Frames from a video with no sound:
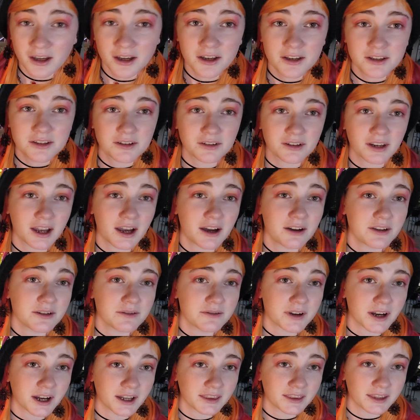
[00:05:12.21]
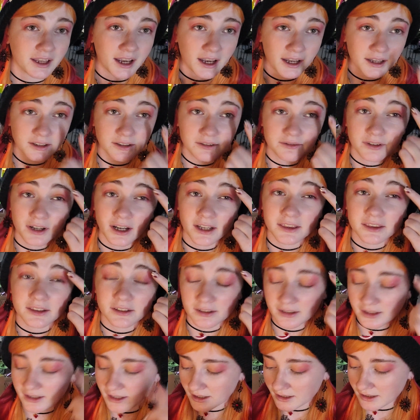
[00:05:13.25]
So now you've got that, you've got the
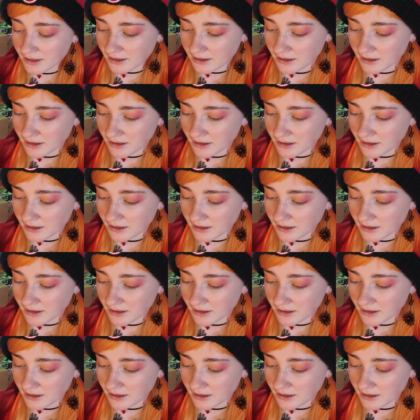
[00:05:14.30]
lid.